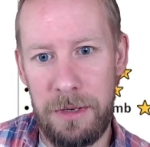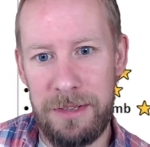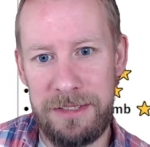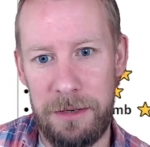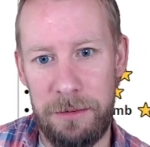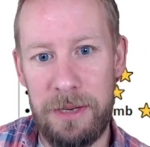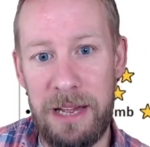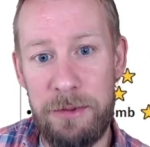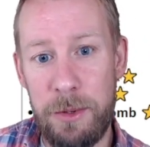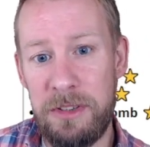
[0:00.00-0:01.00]
So
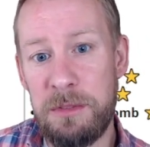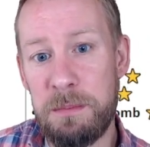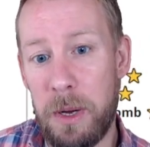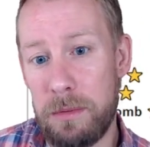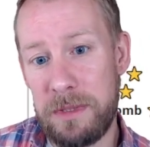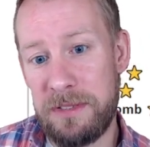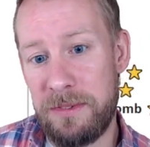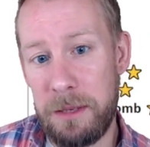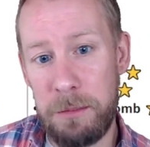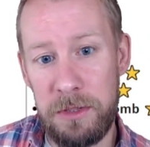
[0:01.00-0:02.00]
everyone who's bold is
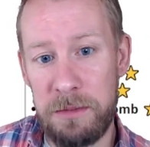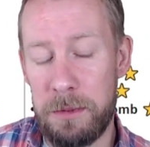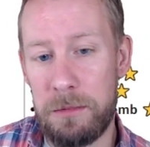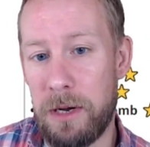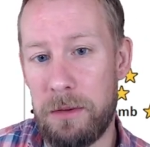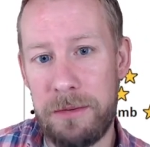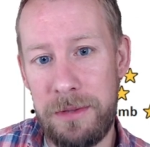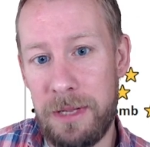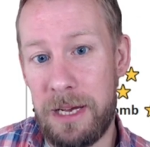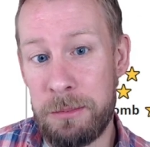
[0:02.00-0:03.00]
filling multiple roles,
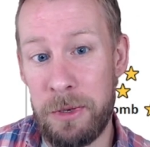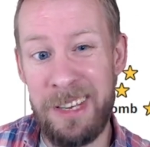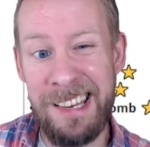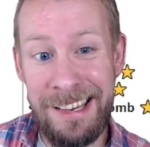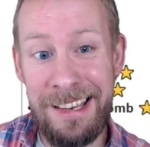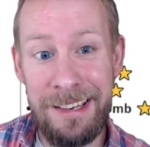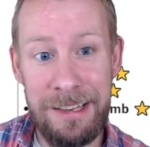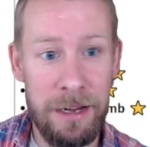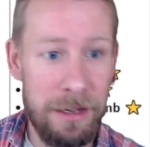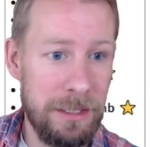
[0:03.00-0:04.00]
and that's what you need in
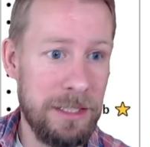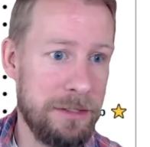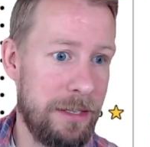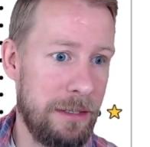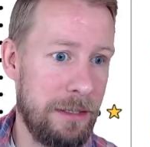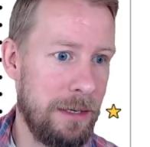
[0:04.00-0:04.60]
Hydra.